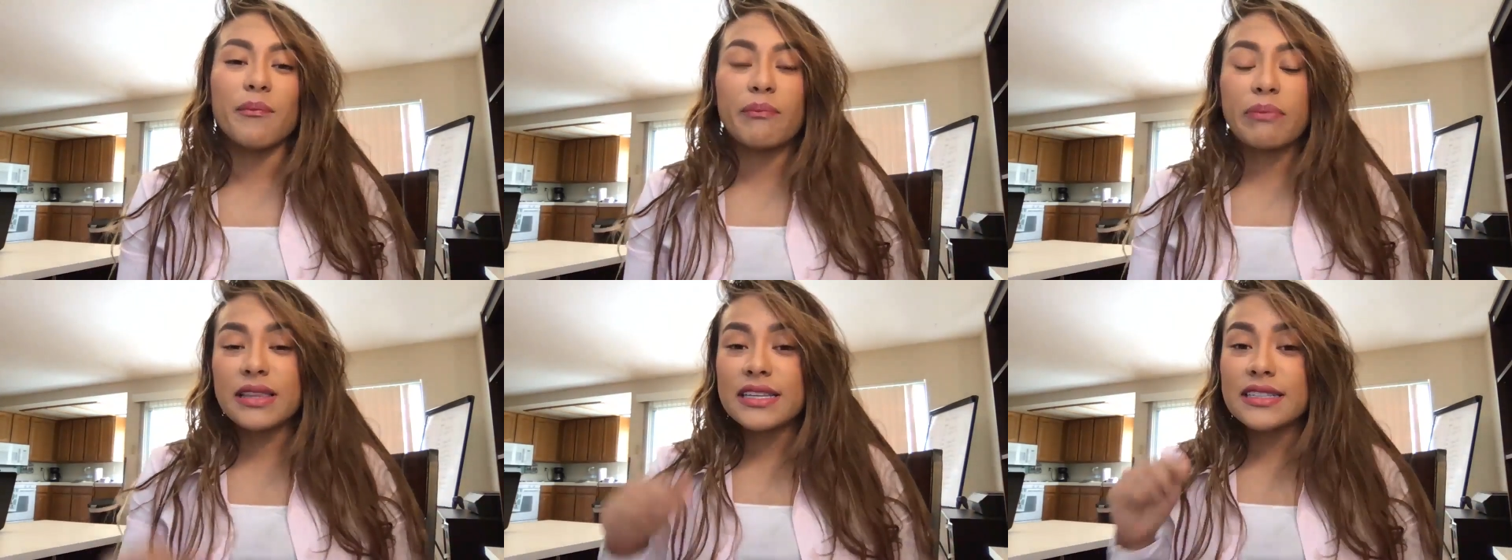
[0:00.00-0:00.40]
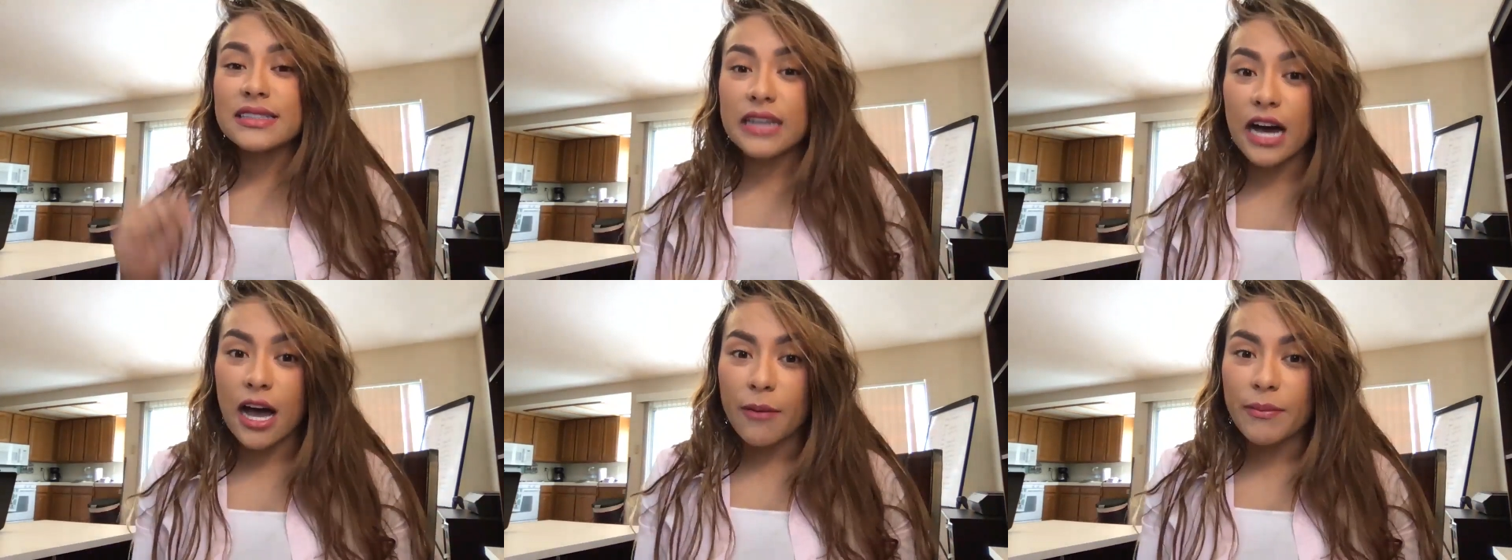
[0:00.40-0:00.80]
Please
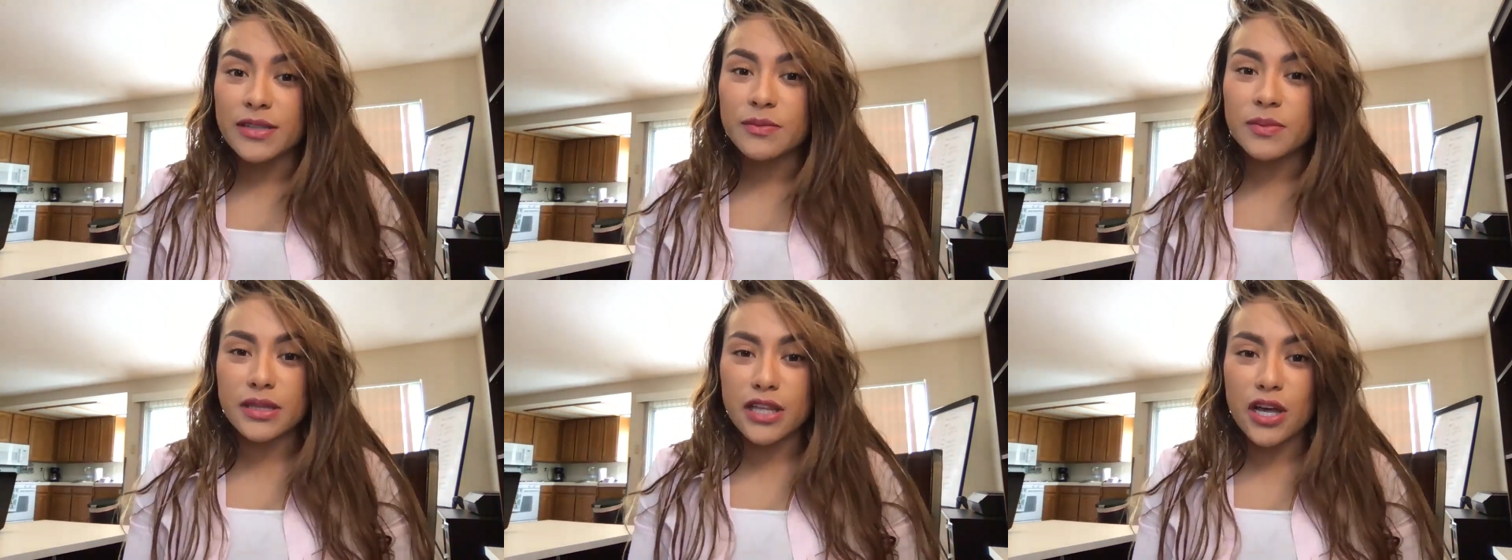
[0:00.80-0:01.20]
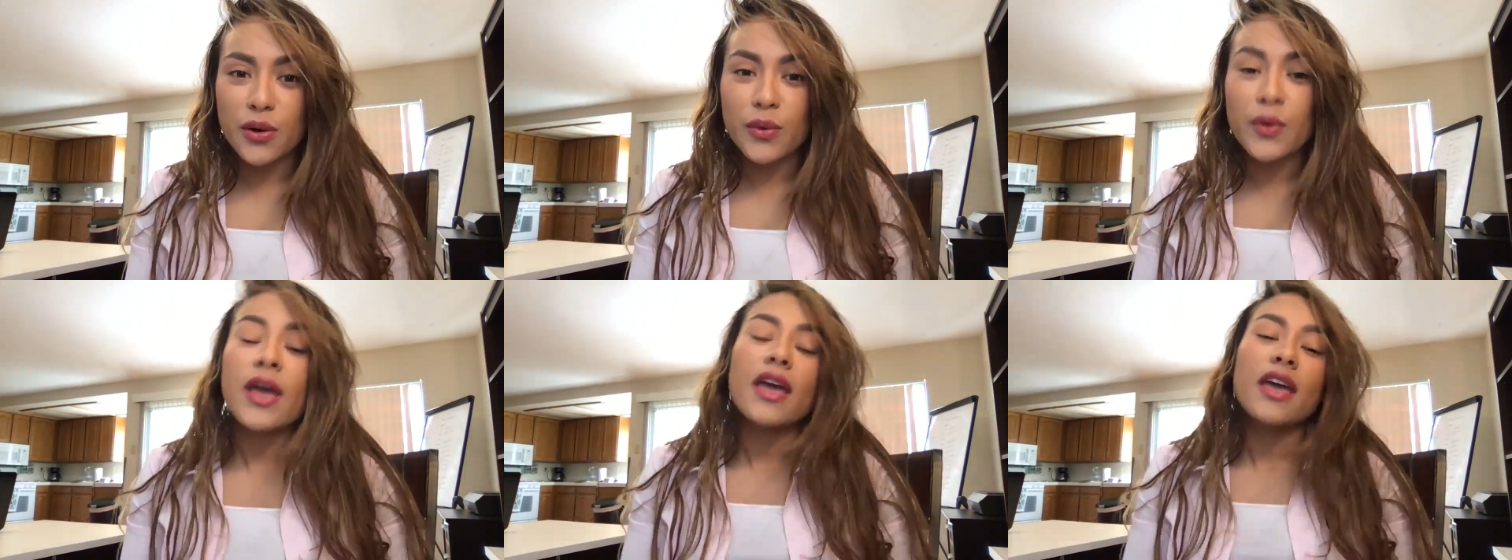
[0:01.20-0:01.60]
comment
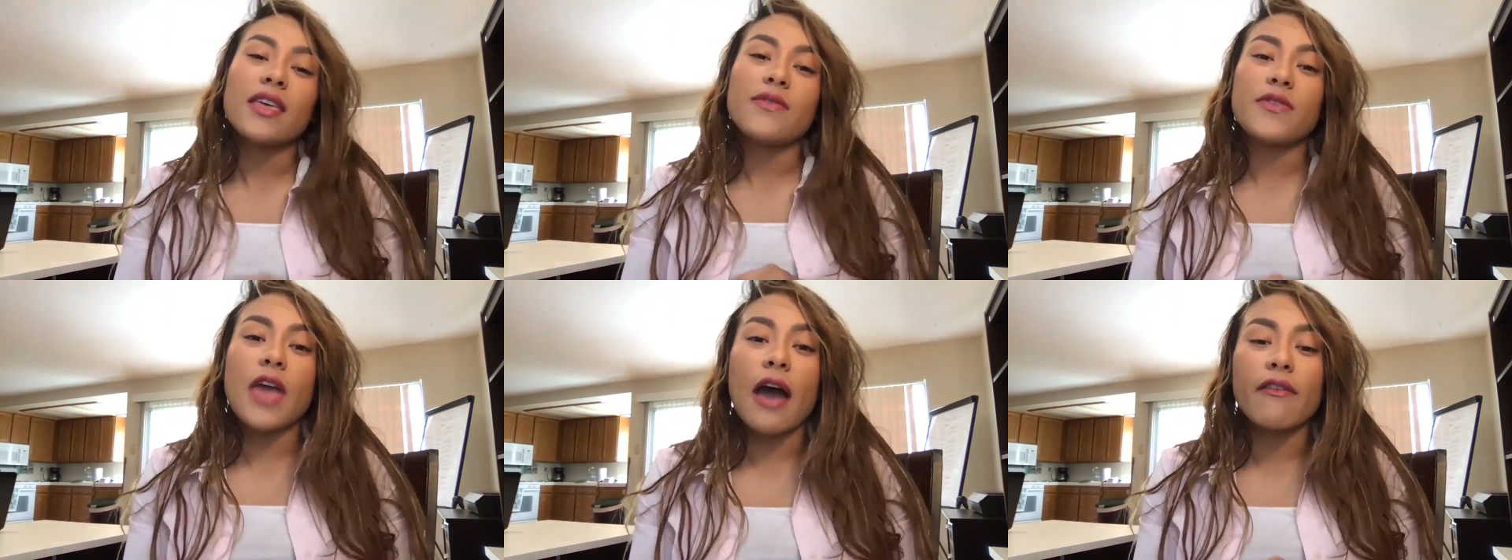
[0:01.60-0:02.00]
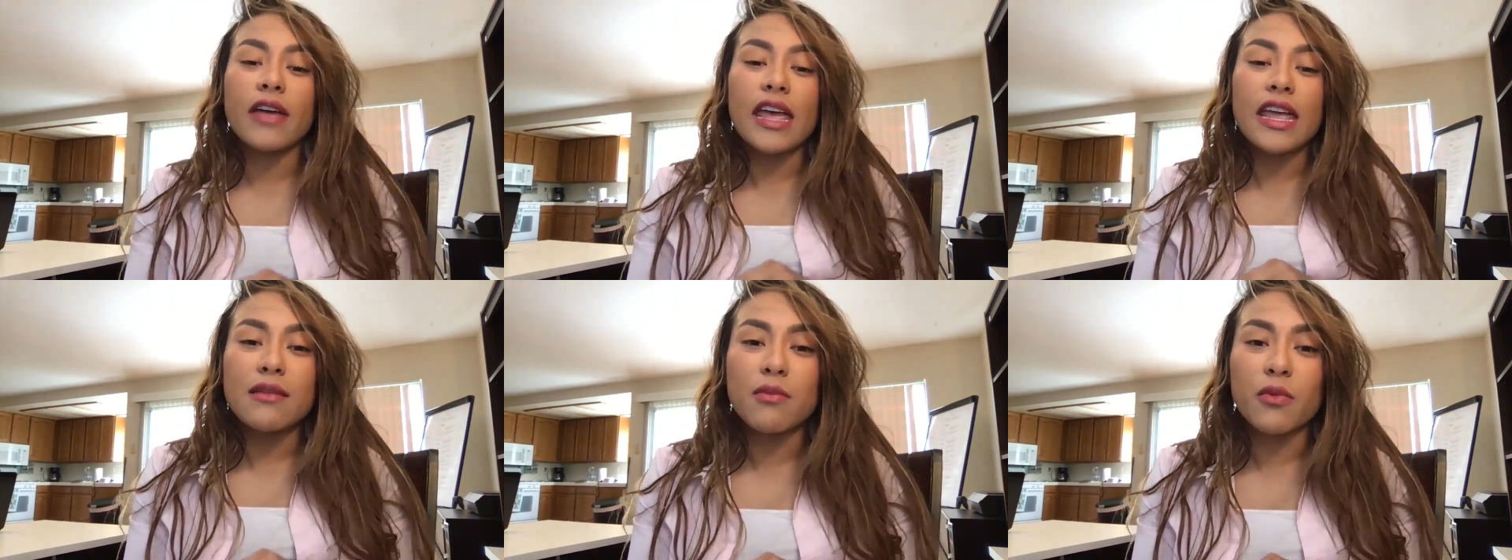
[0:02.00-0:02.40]
below if you have
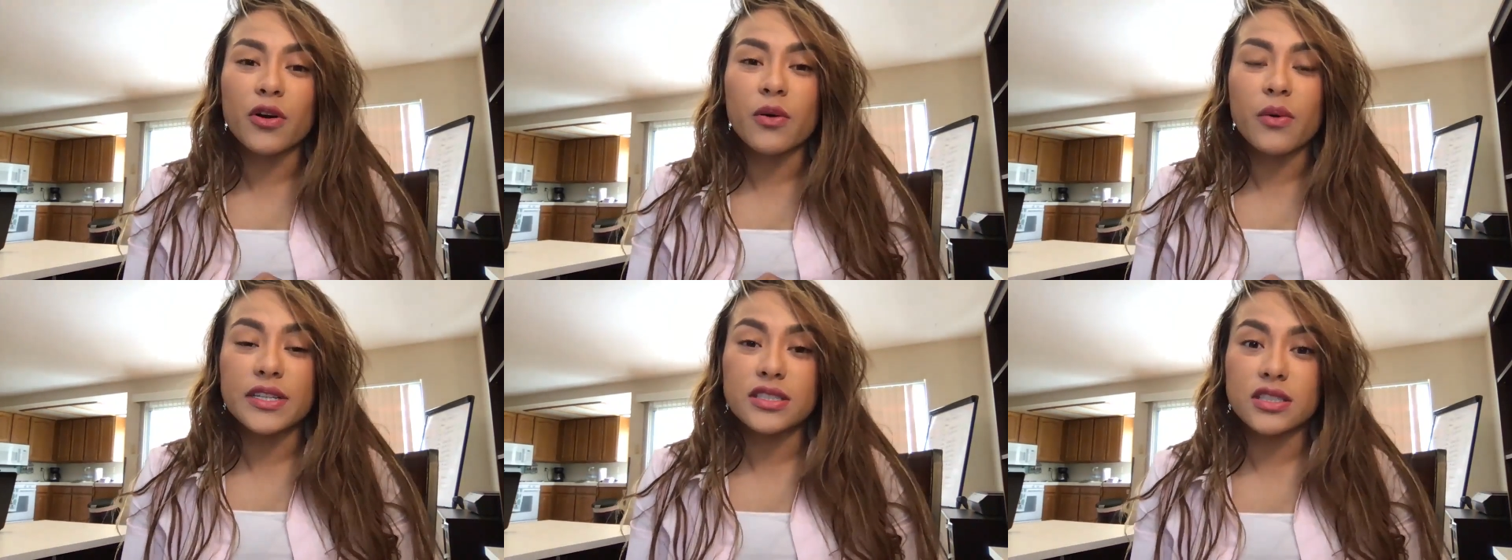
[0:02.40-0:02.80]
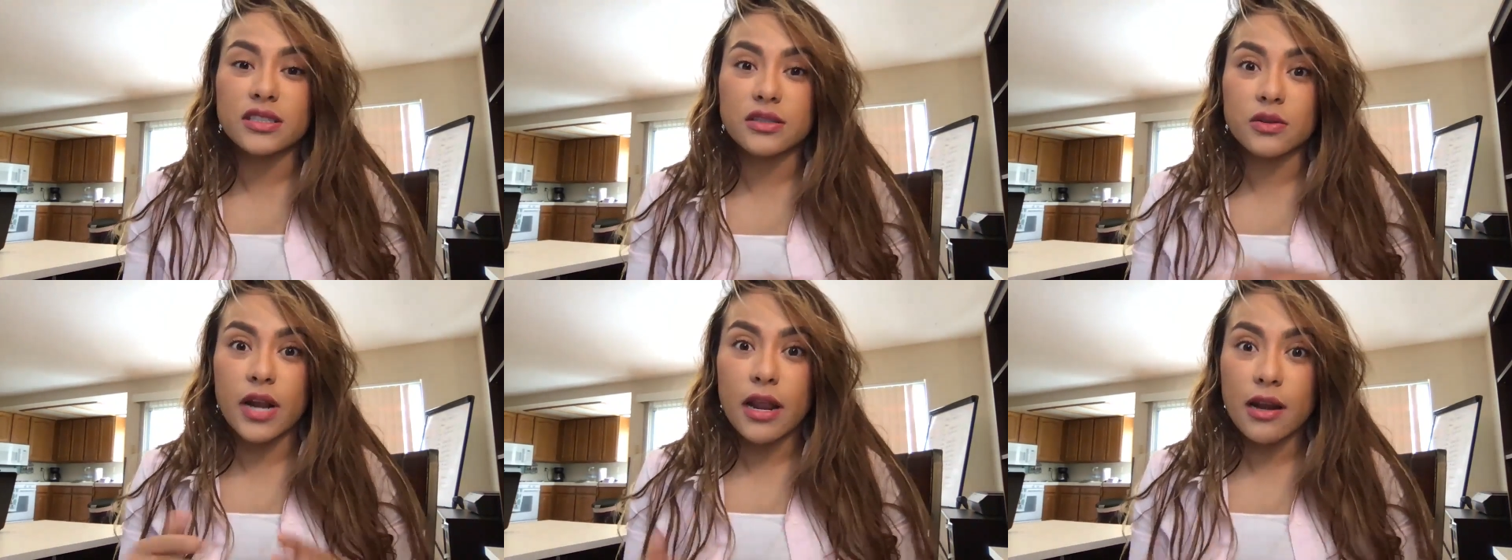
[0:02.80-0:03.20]
any more questions
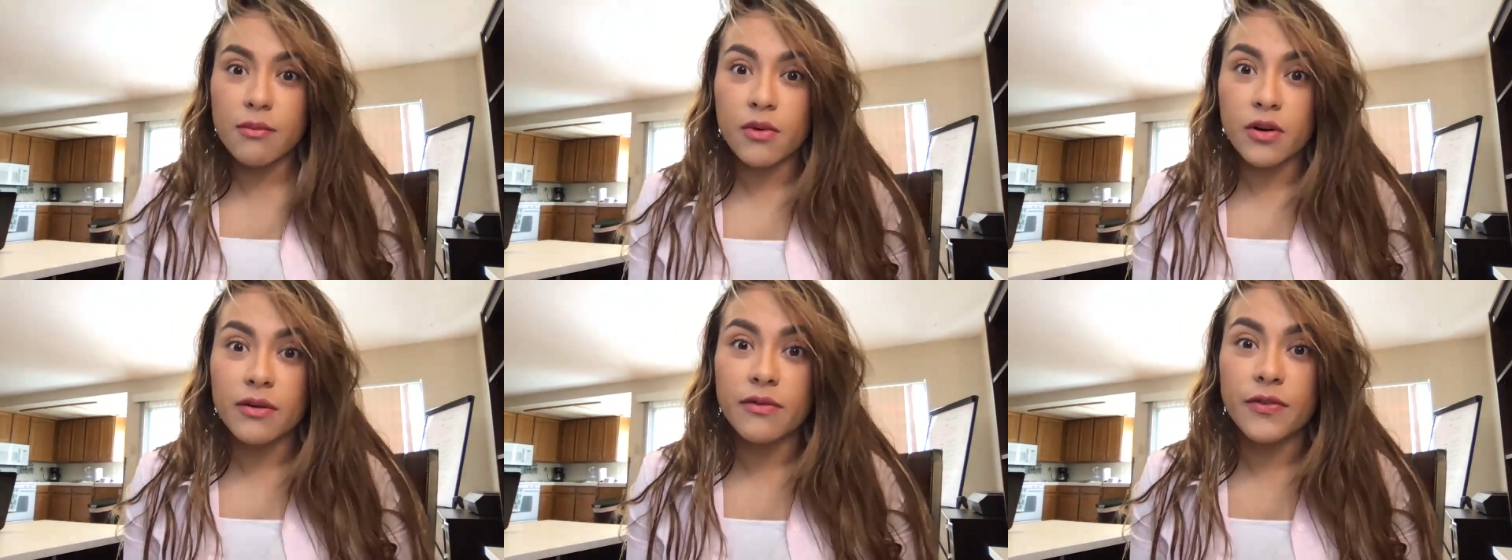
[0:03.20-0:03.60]
or any more